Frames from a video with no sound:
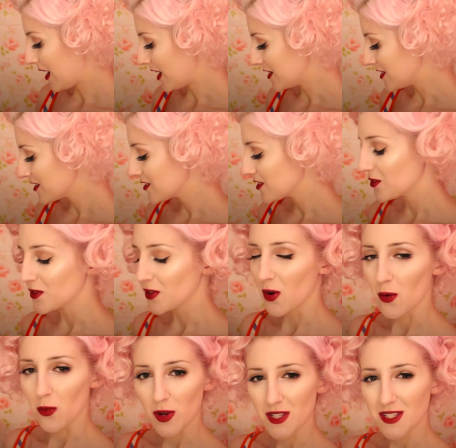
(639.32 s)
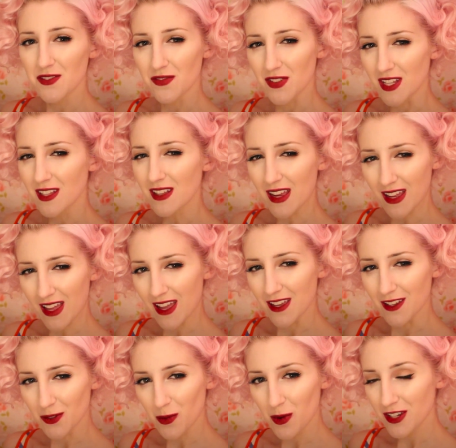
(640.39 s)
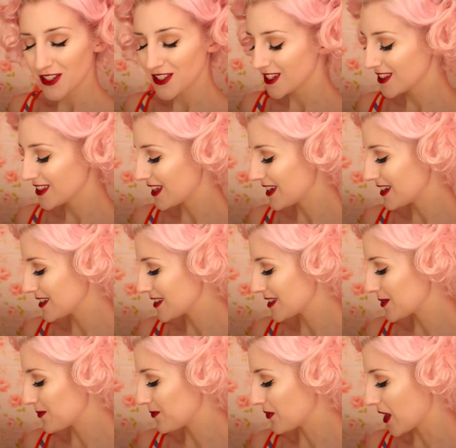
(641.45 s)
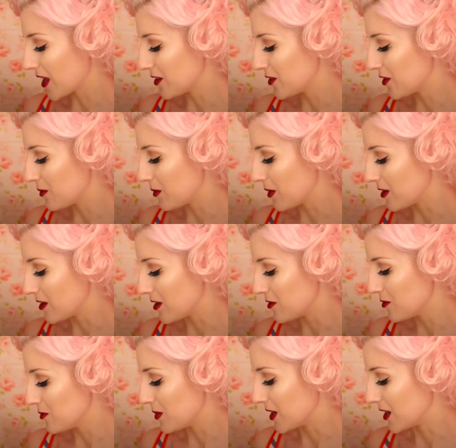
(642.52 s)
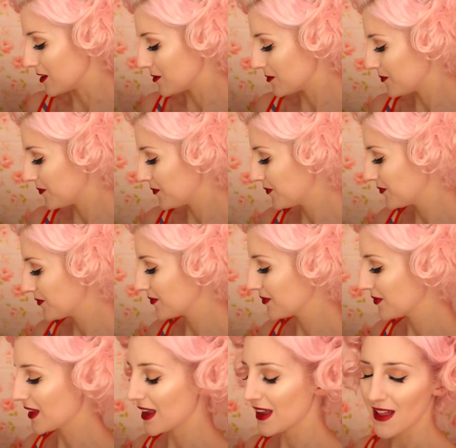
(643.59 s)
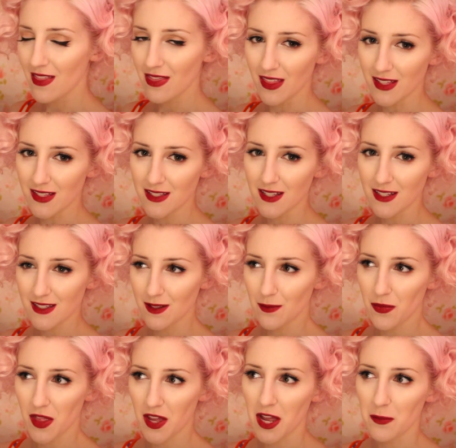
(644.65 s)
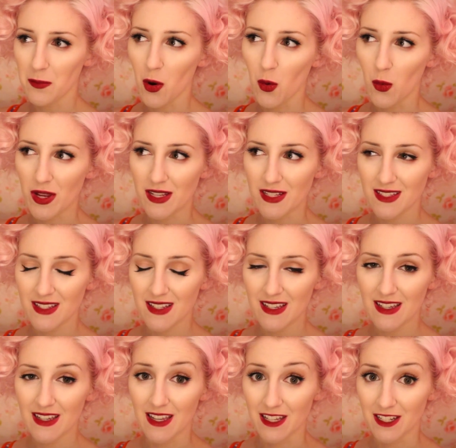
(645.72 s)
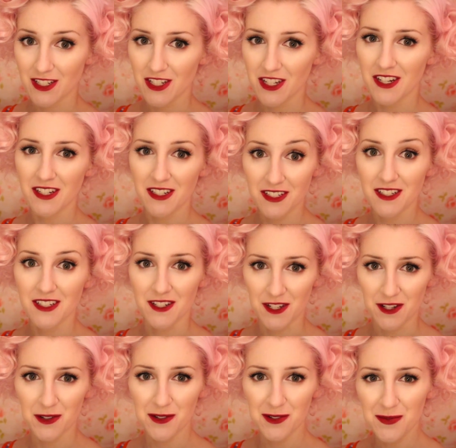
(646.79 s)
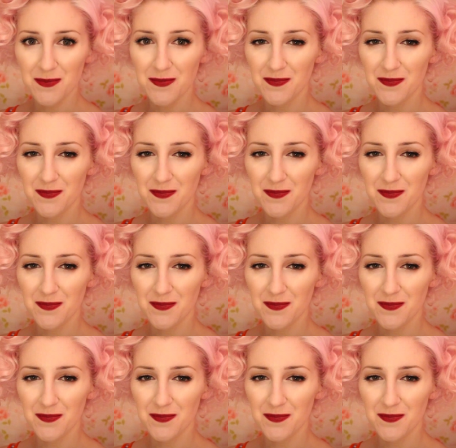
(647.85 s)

I just don't always feel like hand washing things. I don't know about you, but that's not something I'm always itching to do.